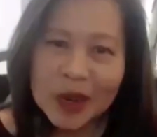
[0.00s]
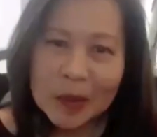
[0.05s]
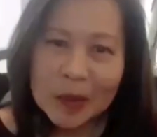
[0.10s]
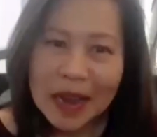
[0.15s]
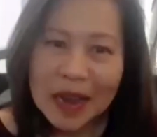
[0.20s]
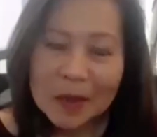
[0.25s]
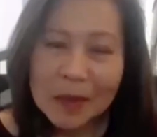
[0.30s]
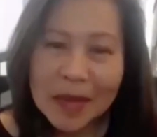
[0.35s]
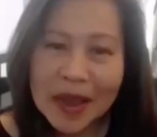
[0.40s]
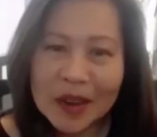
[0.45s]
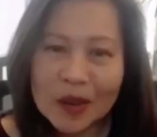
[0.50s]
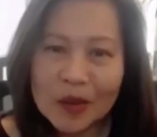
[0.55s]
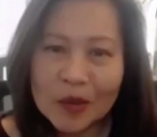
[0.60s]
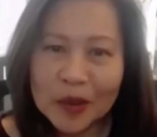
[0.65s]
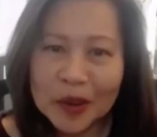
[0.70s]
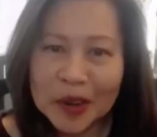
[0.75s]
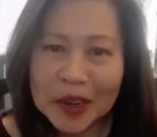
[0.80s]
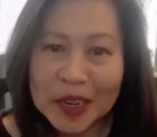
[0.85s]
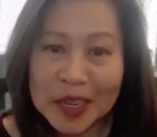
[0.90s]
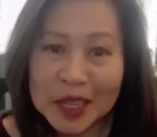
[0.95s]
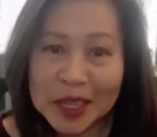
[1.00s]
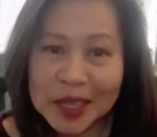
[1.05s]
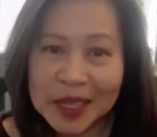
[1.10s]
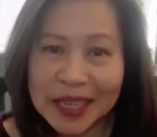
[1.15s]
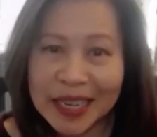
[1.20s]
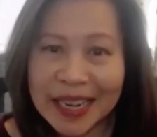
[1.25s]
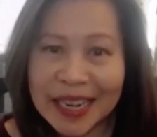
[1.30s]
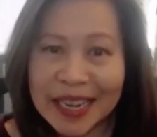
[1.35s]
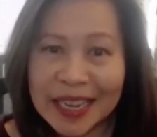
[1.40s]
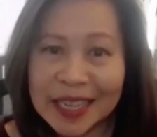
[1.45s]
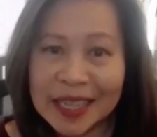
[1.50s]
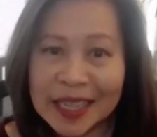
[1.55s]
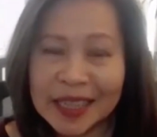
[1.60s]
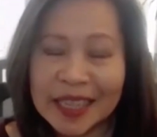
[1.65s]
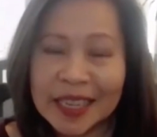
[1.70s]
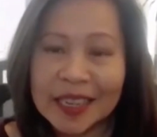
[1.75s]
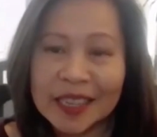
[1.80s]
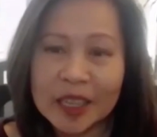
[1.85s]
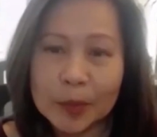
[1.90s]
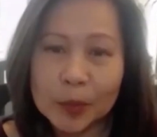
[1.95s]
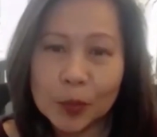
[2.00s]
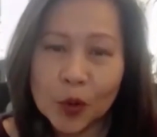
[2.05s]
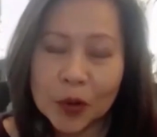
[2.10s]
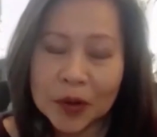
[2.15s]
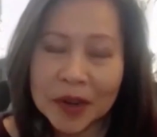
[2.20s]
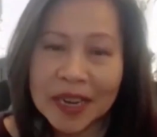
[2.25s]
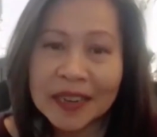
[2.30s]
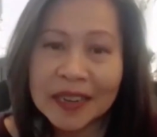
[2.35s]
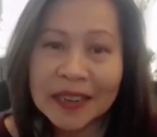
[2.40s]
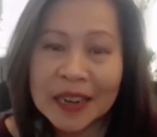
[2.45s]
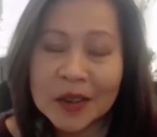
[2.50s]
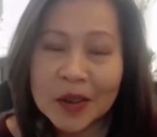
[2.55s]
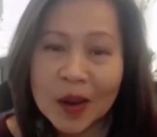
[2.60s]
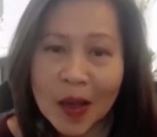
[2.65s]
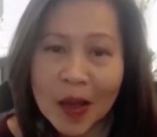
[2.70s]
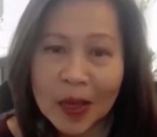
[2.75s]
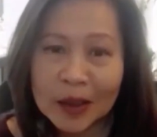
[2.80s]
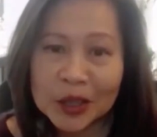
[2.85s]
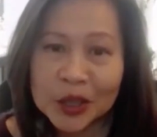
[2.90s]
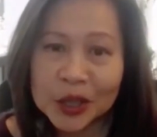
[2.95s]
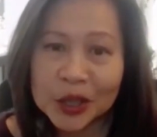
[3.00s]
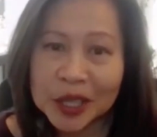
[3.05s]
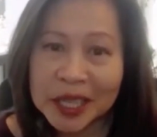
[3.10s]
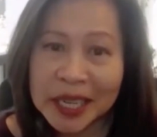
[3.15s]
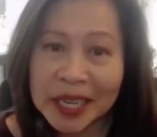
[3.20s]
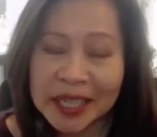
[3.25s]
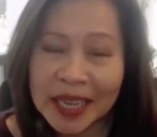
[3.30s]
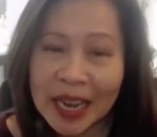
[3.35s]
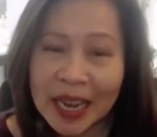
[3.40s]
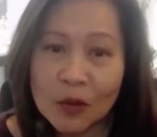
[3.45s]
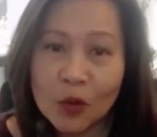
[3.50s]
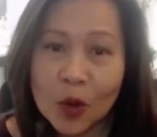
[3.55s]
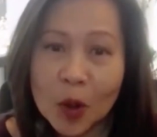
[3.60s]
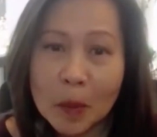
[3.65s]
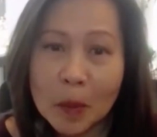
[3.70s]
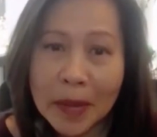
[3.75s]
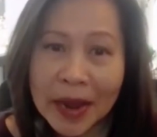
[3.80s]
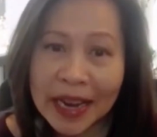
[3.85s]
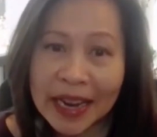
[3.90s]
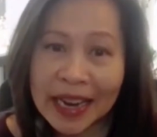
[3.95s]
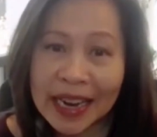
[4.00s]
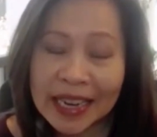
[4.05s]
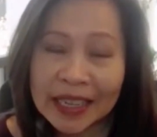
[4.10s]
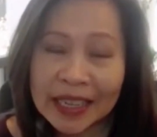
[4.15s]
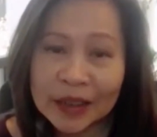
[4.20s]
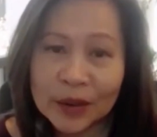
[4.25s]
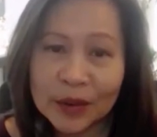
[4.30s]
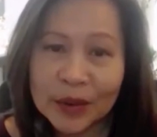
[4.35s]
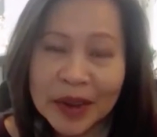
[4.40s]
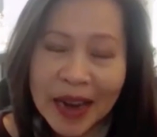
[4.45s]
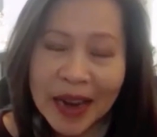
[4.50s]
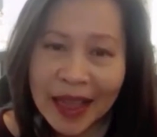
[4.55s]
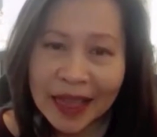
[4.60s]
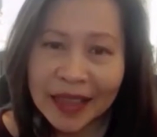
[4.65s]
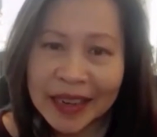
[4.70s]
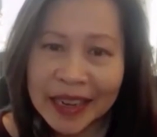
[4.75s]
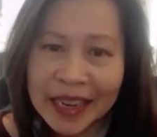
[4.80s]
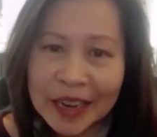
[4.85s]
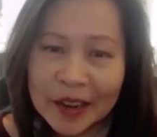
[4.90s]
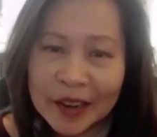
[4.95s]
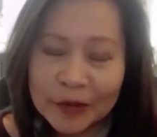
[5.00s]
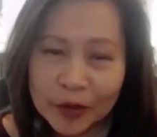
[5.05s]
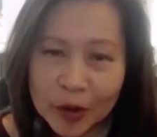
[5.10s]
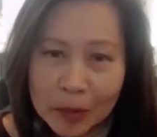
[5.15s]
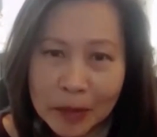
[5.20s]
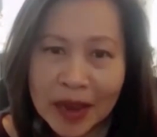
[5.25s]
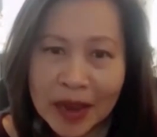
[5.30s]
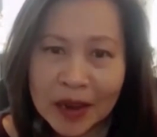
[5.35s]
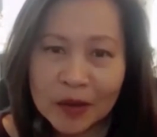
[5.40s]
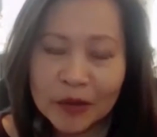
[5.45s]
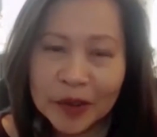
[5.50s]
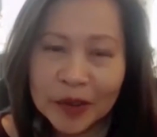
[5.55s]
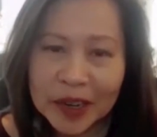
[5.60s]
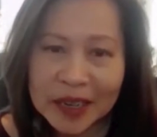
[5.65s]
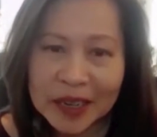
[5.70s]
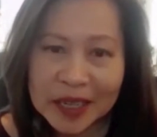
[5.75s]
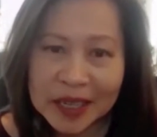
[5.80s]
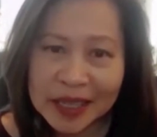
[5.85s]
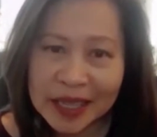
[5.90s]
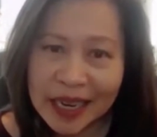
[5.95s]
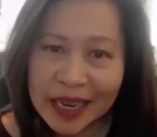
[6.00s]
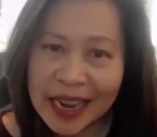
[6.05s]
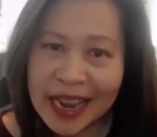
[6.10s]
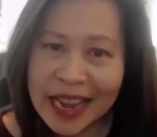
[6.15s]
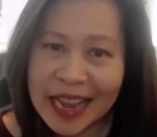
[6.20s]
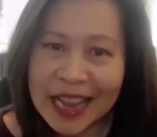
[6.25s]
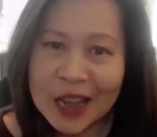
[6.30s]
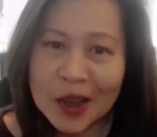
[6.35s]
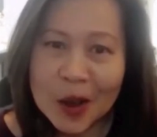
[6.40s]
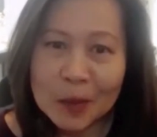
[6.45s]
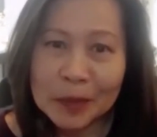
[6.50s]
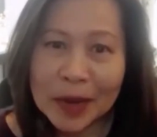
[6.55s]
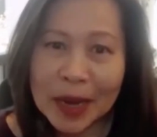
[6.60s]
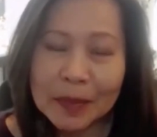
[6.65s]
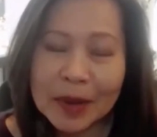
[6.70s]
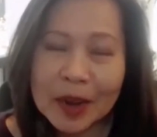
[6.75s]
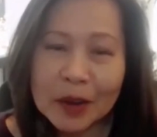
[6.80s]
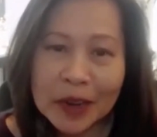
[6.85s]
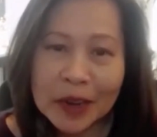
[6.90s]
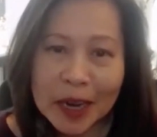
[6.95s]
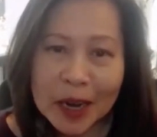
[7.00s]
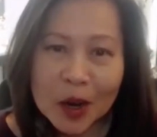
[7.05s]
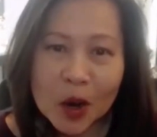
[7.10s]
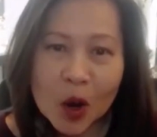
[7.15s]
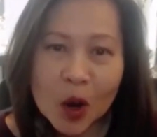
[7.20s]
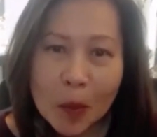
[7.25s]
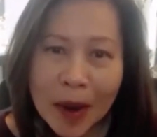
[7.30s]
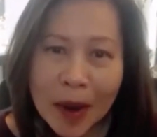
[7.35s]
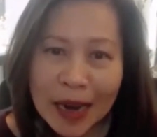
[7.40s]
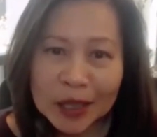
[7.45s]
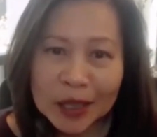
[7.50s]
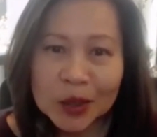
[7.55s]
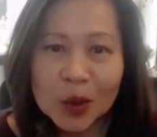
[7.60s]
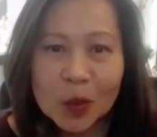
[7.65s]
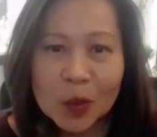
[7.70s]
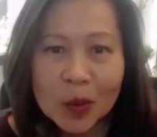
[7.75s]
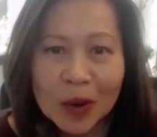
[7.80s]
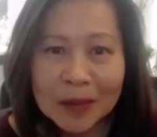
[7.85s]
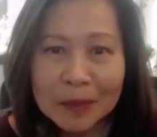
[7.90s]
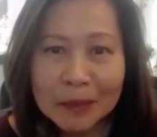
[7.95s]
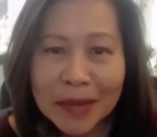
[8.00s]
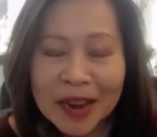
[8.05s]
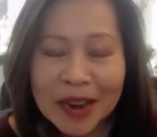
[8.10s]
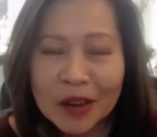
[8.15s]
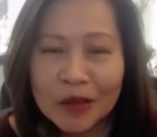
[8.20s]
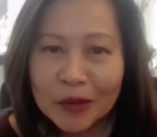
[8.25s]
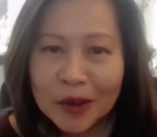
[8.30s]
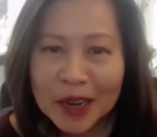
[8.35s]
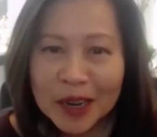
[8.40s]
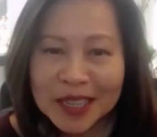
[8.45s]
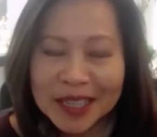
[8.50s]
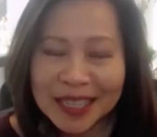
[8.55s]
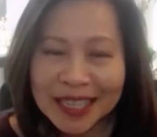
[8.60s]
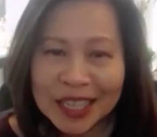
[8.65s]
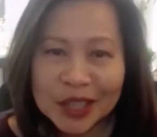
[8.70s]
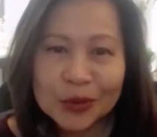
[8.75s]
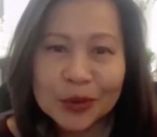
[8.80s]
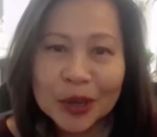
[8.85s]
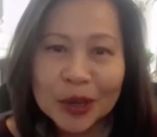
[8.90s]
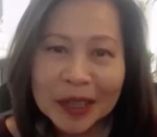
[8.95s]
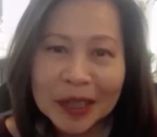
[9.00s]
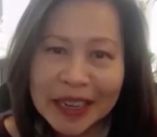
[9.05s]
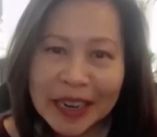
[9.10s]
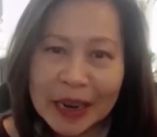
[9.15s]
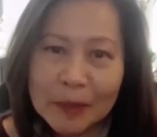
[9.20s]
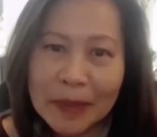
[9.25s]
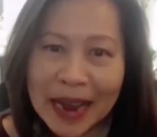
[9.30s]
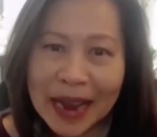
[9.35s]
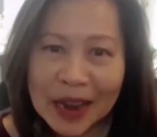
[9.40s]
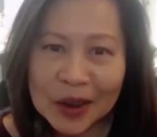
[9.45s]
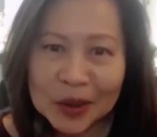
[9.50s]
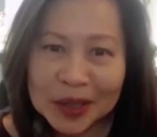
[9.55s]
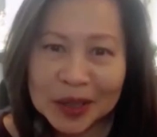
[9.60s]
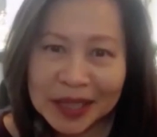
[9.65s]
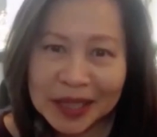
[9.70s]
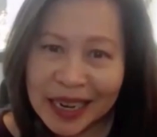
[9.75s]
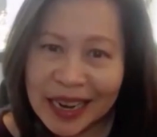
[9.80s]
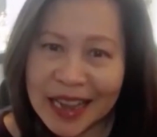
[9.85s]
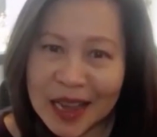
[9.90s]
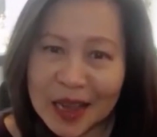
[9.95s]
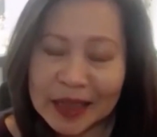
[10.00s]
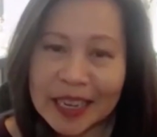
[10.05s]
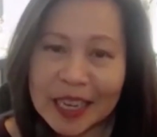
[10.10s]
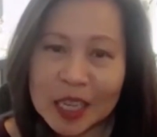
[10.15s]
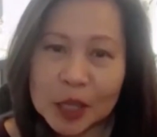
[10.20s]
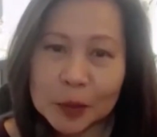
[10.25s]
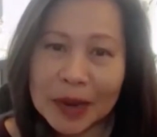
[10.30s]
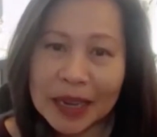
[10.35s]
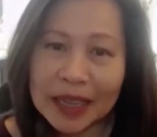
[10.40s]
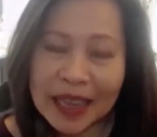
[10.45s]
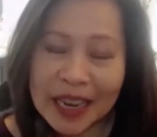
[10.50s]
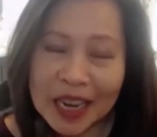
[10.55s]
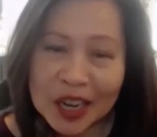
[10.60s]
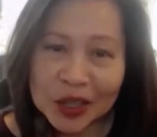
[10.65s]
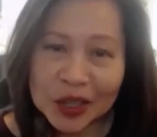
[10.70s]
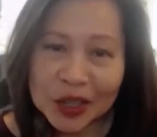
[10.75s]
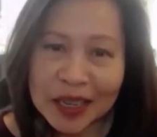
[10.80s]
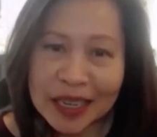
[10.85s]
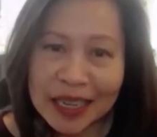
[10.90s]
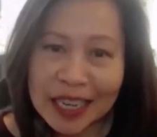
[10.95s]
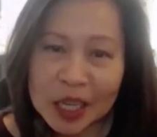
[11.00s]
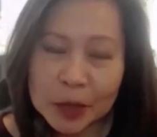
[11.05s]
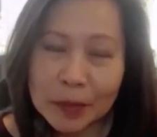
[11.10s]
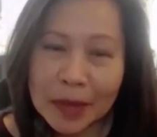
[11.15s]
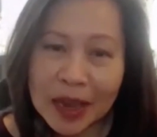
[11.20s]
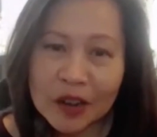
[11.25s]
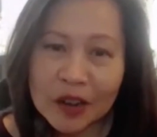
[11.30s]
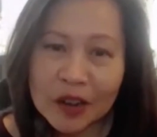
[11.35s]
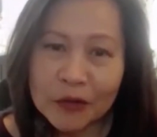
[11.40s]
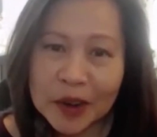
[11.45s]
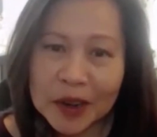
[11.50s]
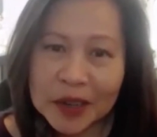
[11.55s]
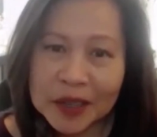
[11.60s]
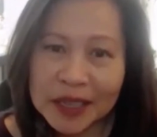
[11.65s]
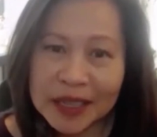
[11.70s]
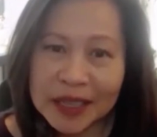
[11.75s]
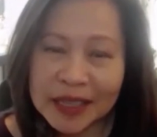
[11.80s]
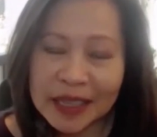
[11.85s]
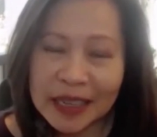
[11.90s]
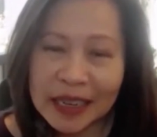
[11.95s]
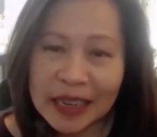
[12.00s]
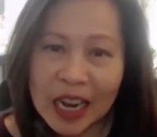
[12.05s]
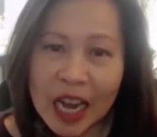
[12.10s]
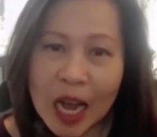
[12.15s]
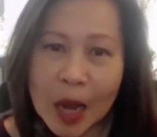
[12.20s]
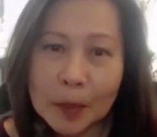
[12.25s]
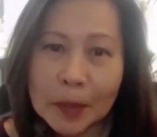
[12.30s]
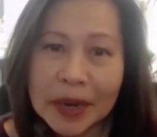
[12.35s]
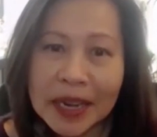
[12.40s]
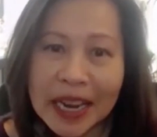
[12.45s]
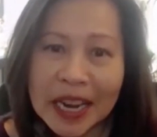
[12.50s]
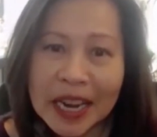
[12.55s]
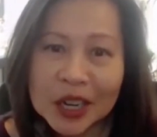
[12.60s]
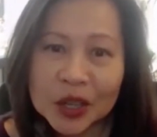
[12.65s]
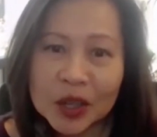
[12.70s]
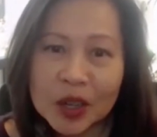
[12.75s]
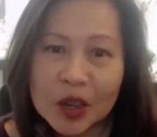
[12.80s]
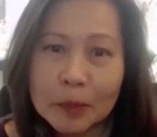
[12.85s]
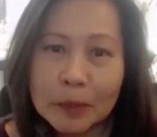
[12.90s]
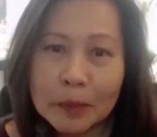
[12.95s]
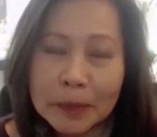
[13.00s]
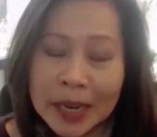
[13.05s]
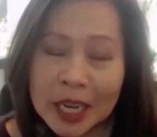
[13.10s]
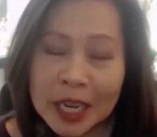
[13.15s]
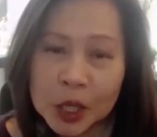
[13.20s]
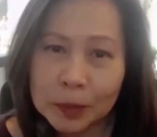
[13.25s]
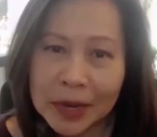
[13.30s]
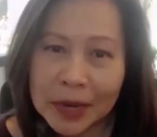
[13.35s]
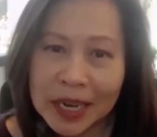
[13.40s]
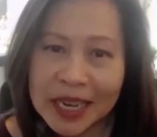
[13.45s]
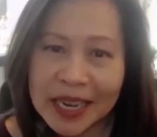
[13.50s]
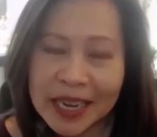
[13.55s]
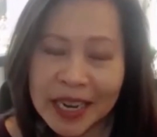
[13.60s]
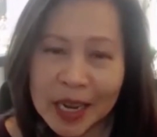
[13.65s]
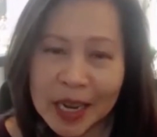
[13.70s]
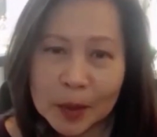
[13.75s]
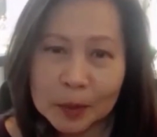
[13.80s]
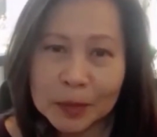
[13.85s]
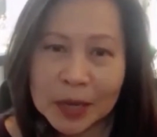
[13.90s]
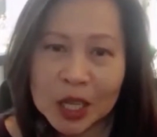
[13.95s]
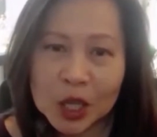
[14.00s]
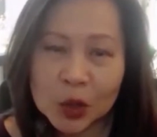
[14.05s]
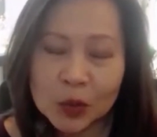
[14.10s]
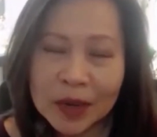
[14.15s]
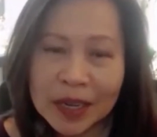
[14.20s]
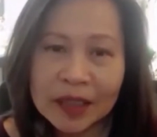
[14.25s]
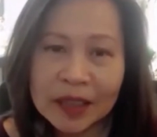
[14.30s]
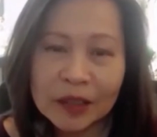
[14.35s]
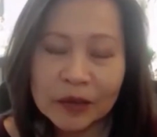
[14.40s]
about Metaverse is the supporting technology that will make it a reality for Metaverse. Maybe we can go back to what Metaverse is really about. The expectation is Metaverse is a combination of mixed media between